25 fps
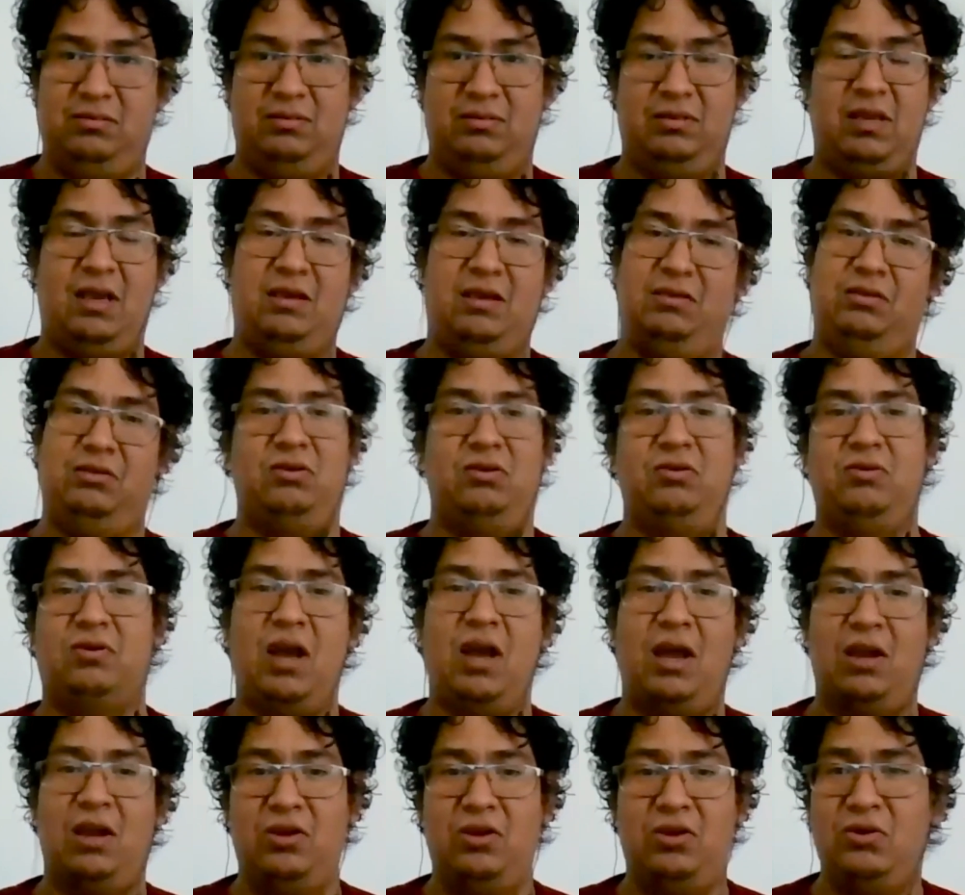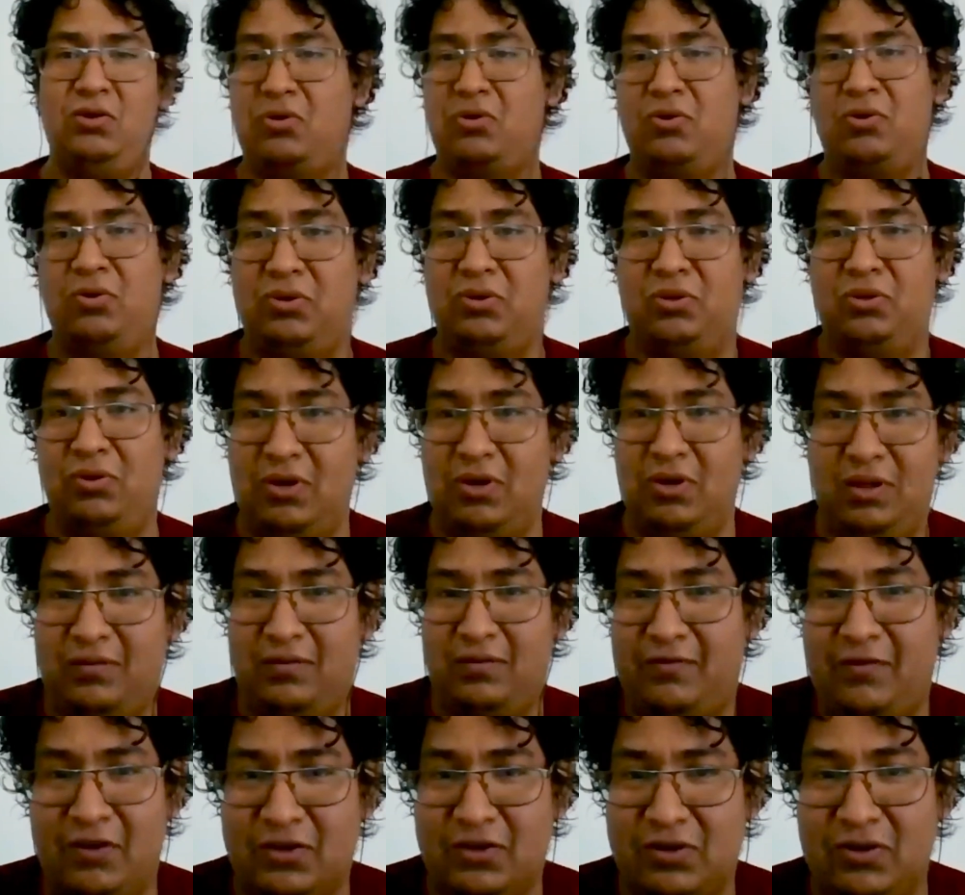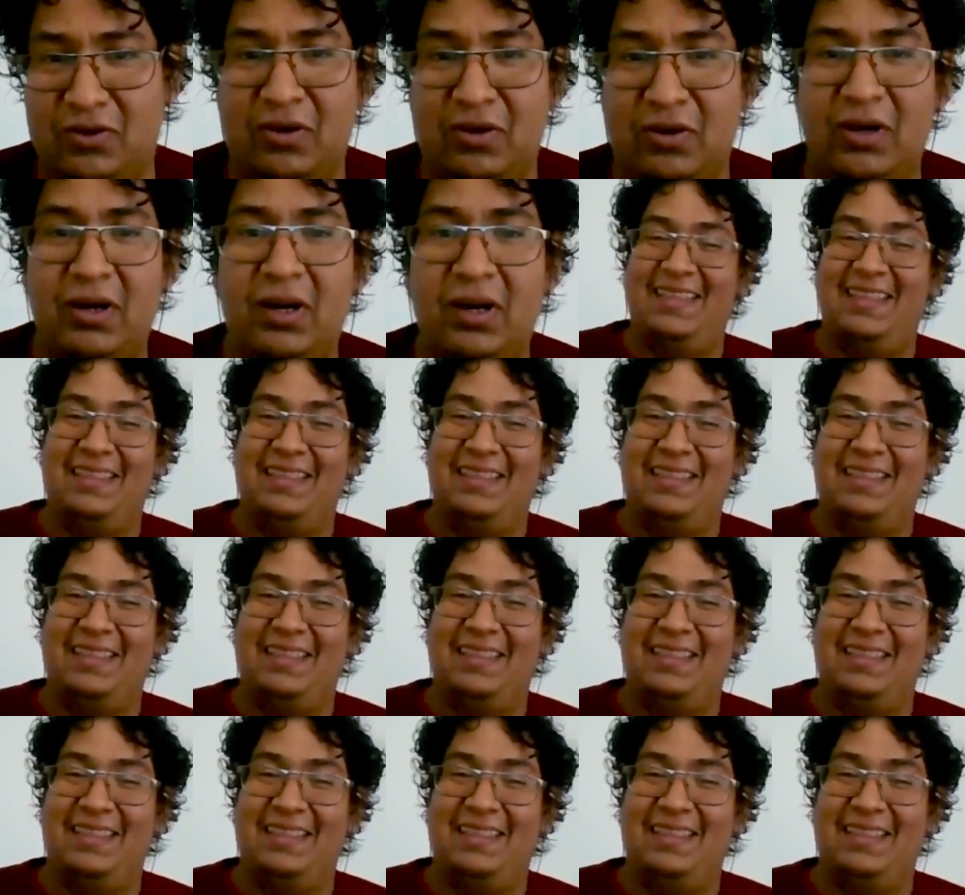then you could do it for sure.